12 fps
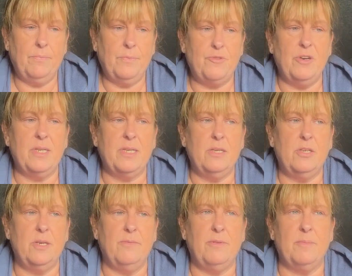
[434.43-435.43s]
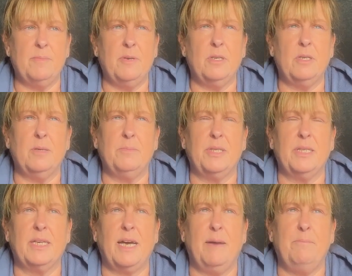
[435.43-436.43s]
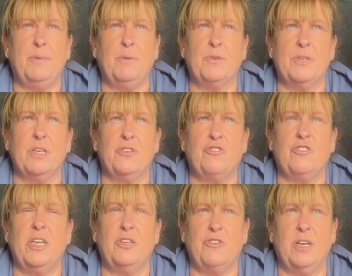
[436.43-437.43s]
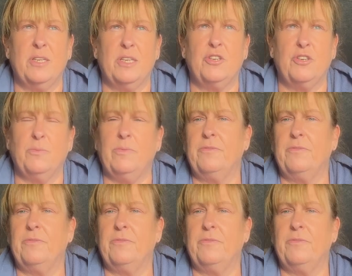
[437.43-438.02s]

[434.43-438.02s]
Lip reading: transitioning from the motorhome to the camper wasn't a straight transition.